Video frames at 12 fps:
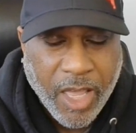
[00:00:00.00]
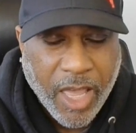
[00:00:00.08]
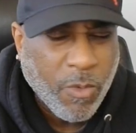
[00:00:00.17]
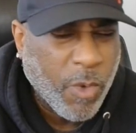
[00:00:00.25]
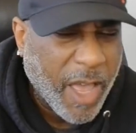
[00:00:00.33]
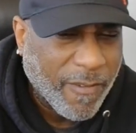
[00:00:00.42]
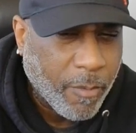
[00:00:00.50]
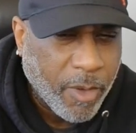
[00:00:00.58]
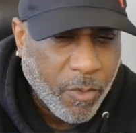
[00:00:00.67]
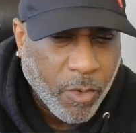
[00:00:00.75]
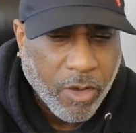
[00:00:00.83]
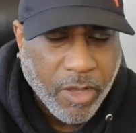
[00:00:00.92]
And we have to
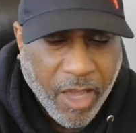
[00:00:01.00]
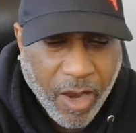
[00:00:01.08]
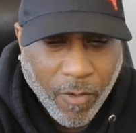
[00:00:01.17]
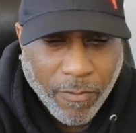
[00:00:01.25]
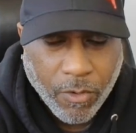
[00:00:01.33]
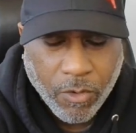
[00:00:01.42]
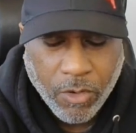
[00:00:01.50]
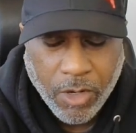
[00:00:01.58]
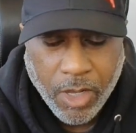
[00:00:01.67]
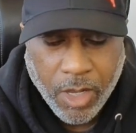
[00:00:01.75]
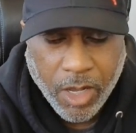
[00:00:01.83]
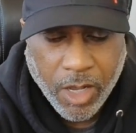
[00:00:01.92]
be real careful
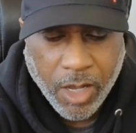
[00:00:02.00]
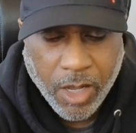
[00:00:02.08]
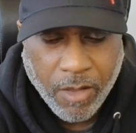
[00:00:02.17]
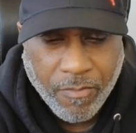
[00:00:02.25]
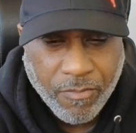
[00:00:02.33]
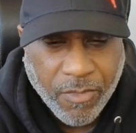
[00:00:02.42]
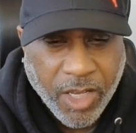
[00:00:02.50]
uh,